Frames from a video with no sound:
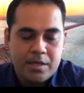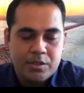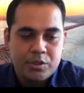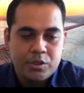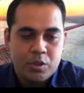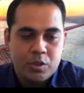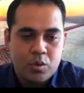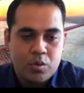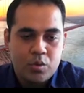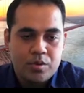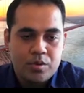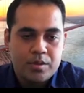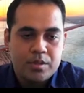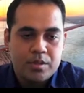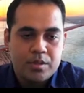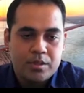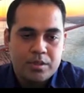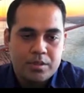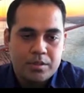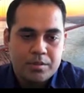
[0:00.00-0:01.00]
shows
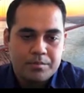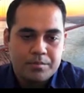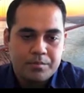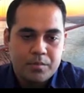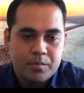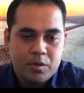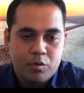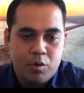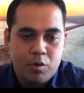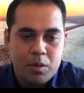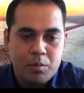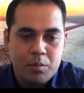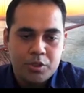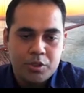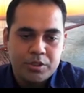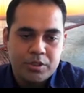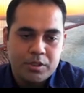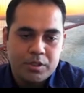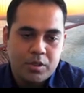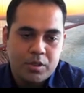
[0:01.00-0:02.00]
the soil
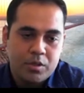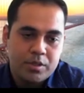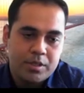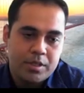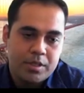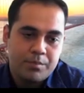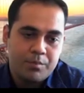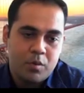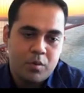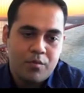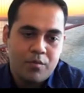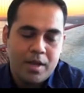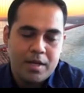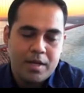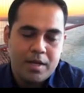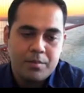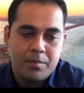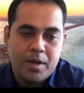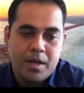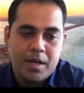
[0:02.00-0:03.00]
moisture content
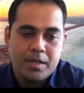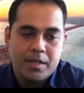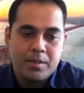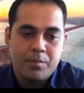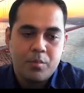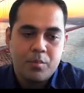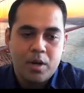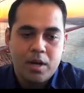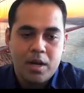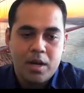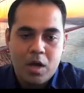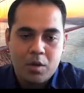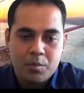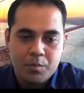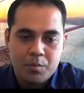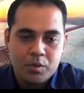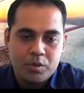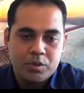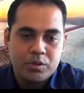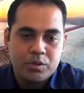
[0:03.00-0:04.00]
provided by the model
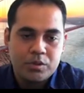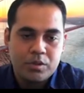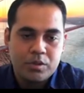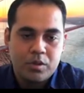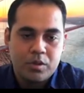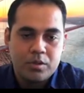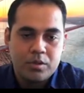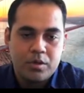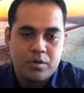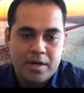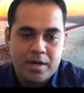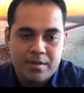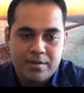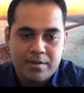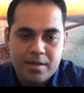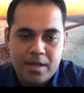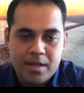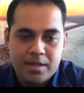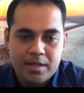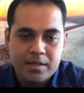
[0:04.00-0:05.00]
output on the right
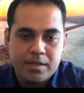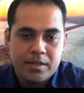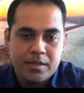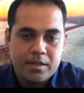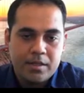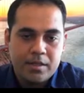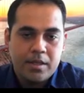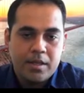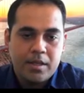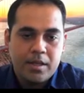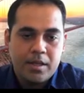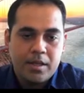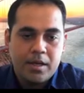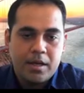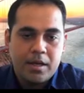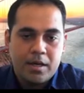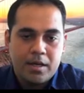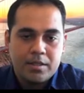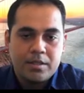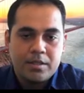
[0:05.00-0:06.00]
side.
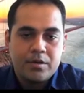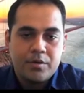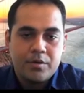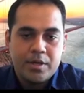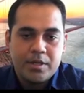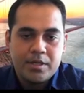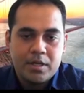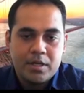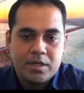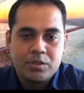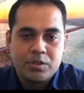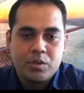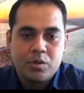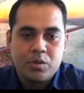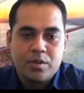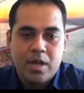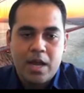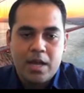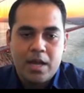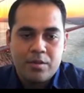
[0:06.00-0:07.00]
The red color
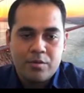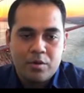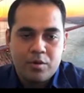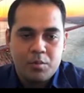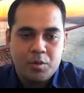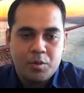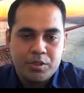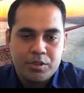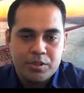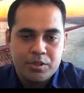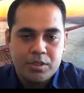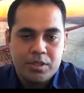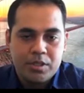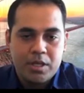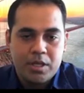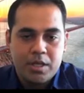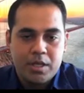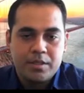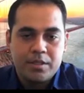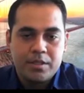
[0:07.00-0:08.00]
shows high soil moisture,
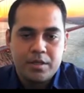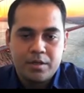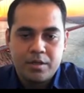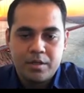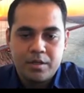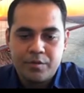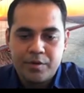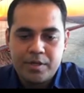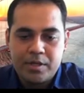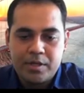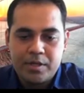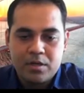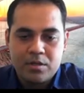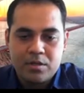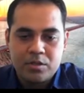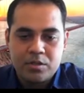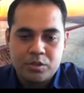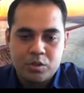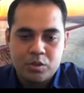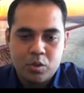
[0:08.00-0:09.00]
and then the green color
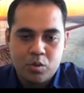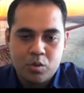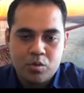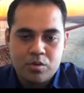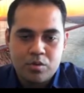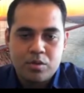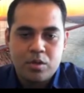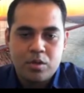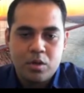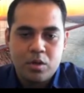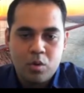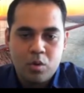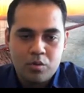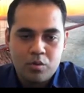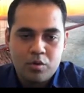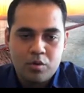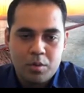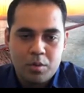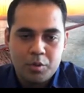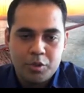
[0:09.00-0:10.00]
shows low
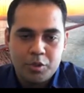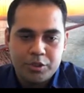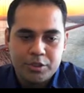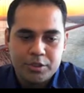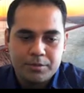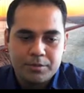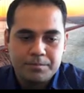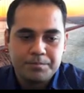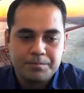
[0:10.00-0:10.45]
soil moisture.